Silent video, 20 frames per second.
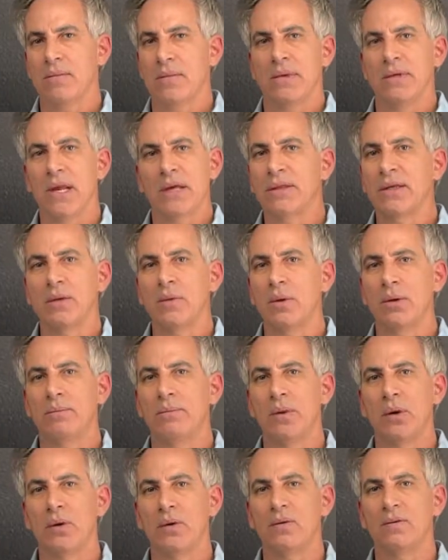Nothing would
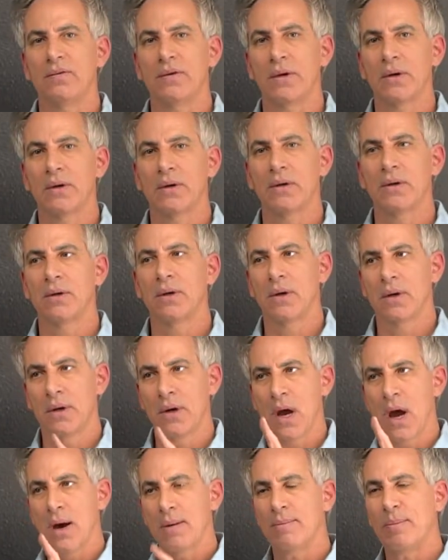move.
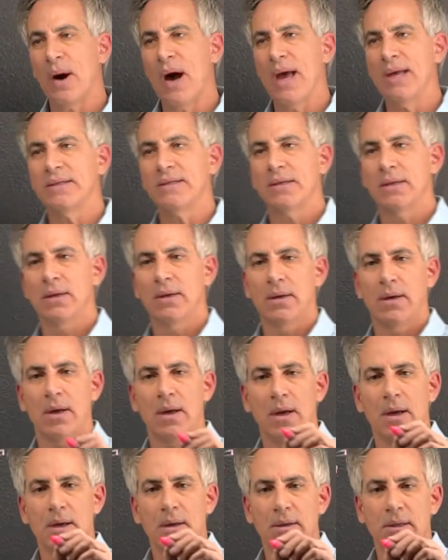But
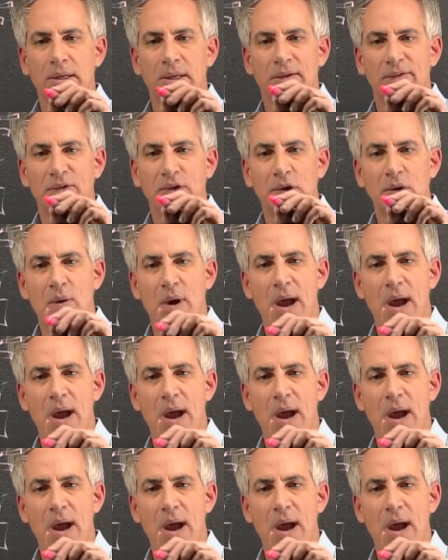if you